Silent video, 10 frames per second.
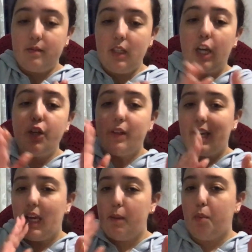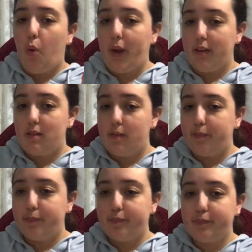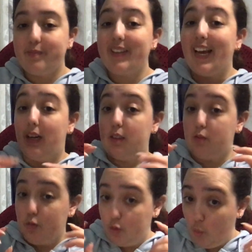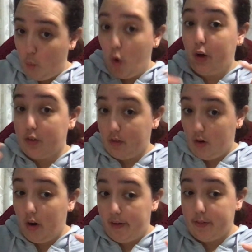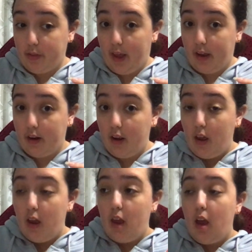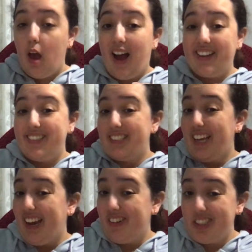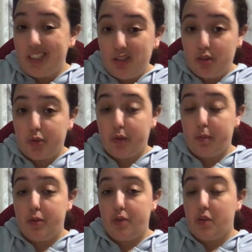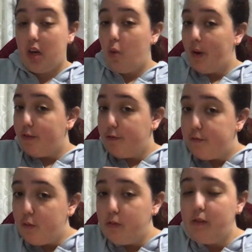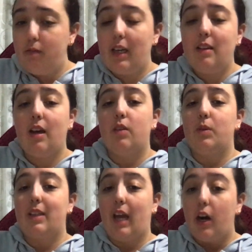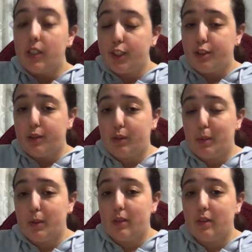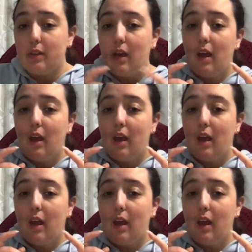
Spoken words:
I knew the key points, and I worked hard on that. I did character descriptions, and I went full detailed with the character descriptions.